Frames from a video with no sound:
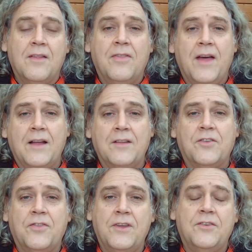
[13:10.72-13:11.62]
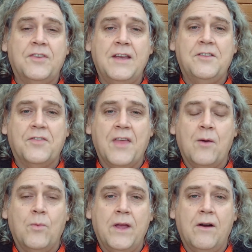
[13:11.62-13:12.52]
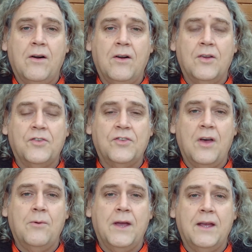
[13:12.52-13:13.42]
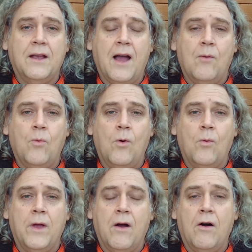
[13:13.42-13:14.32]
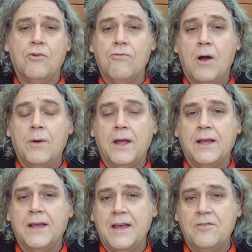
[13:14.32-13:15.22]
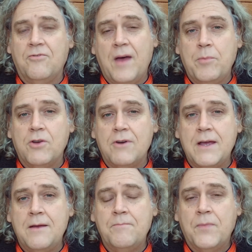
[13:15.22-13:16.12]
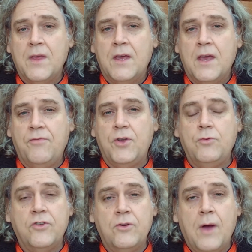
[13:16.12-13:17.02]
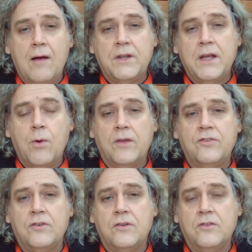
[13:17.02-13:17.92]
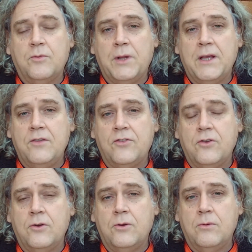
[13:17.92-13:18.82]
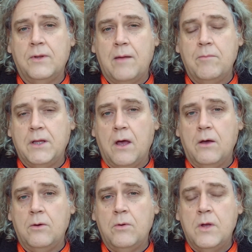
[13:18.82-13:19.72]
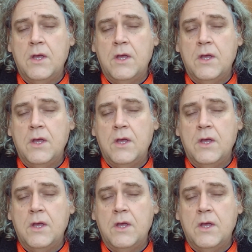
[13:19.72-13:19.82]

That's the seeds that we are sowing and what we are growing in February. If you do have any questions, please do let me know.